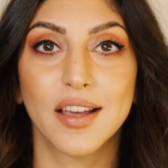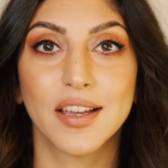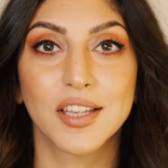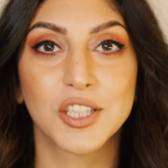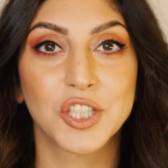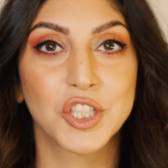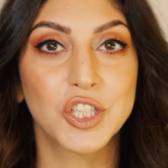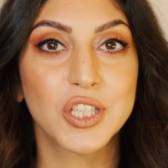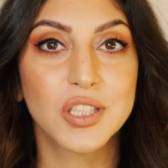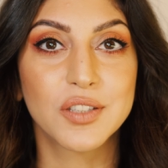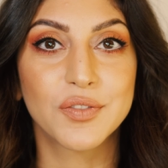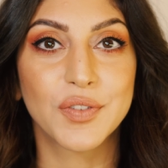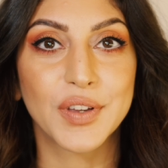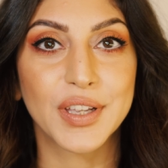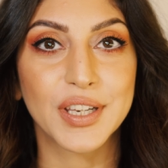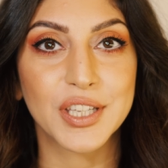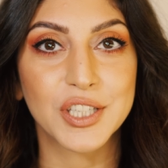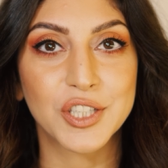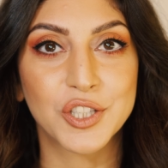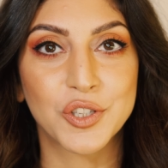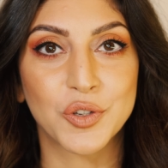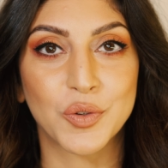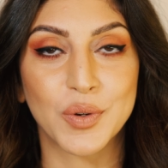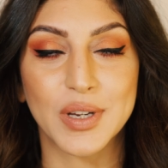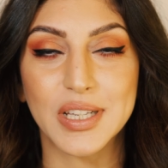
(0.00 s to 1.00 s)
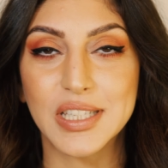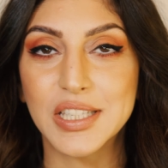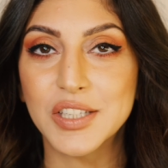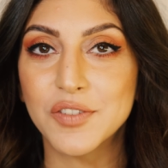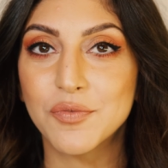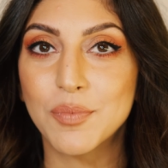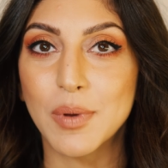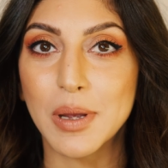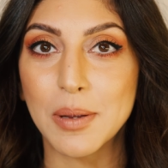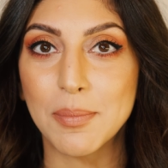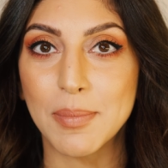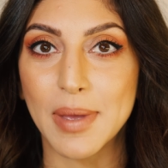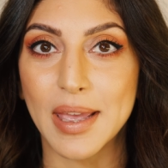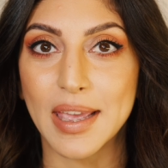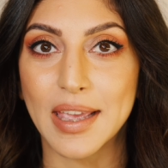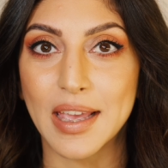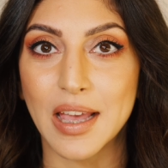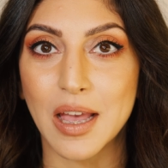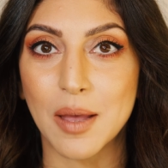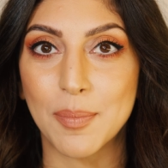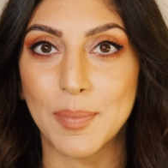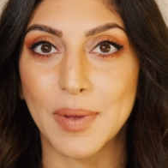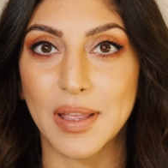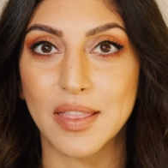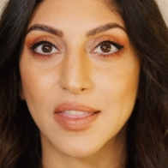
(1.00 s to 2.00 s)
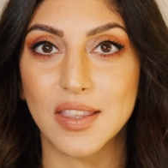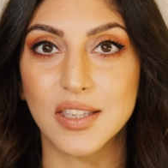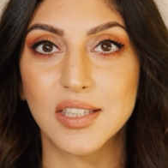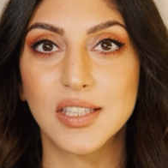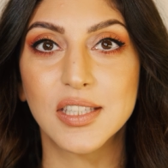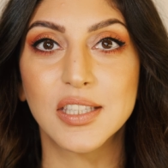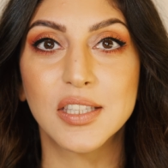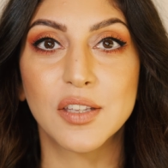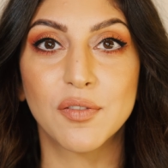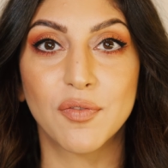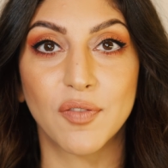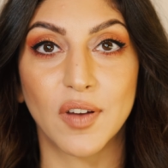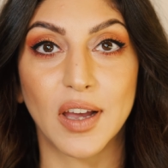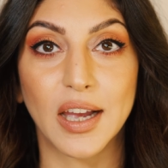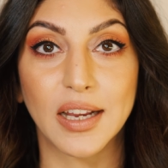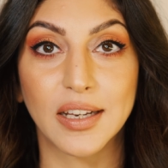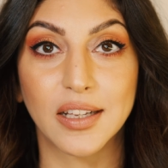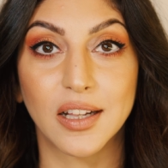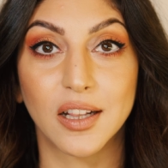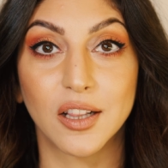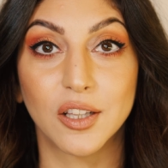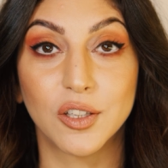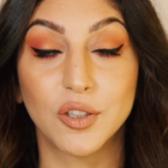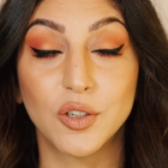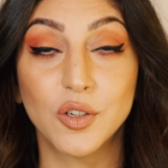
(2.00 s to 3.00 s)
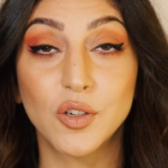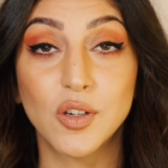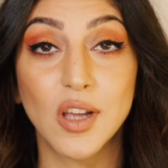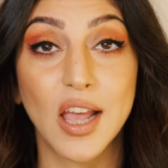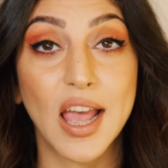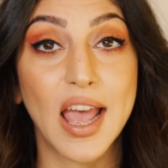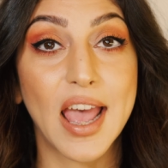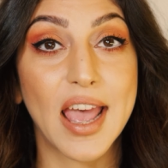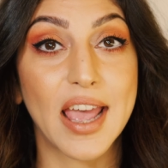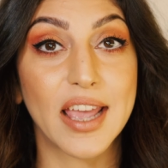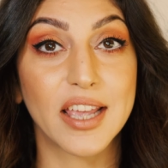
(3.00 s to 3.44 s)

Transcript: I just finished the rest of my makeup and this is the final look.